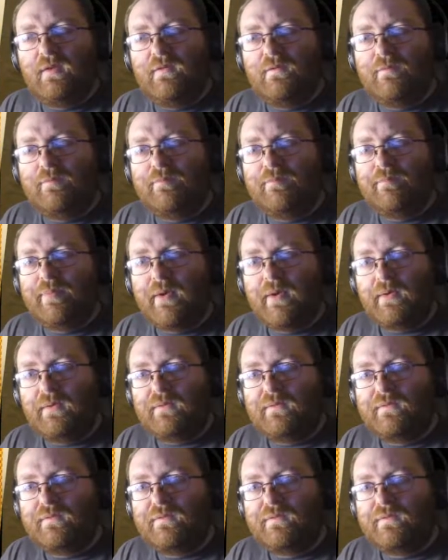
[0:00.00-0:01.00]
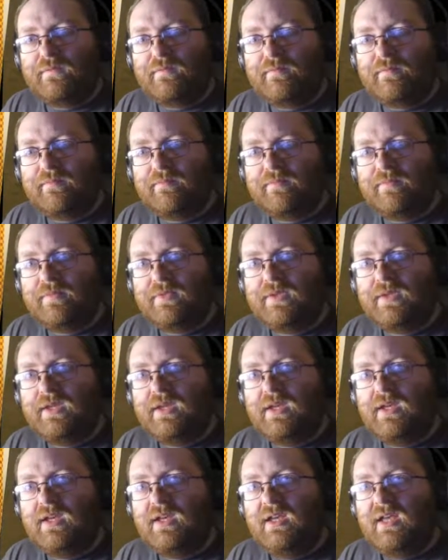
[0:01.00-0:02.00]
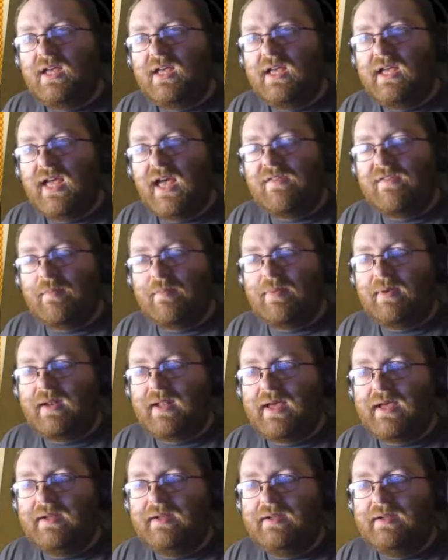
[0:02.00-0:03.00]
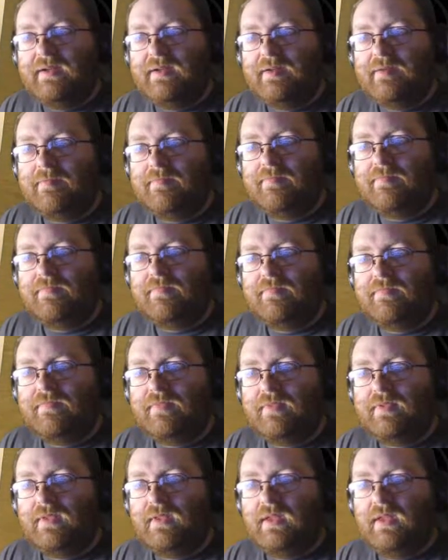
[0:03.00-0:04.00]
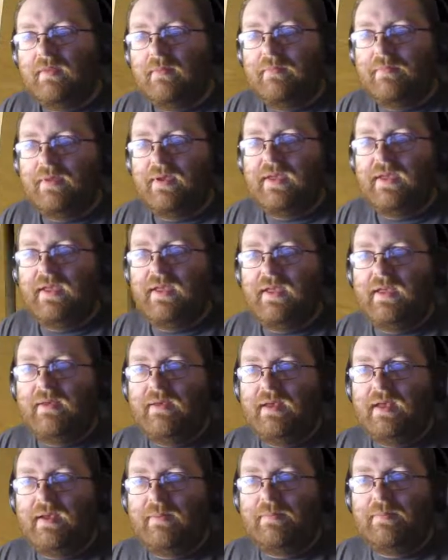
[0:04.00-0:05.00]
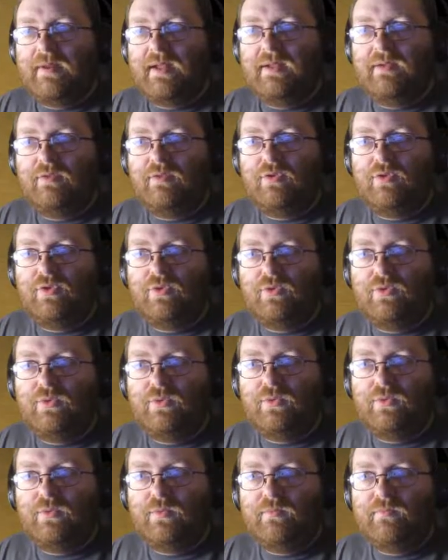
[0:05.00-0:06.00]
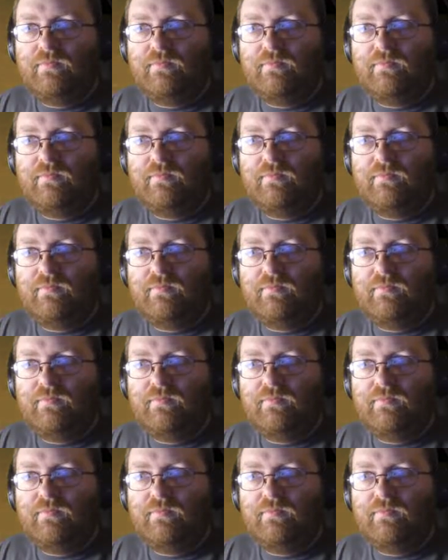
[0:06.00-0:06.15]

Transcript: of both. I have a plan, but I plan to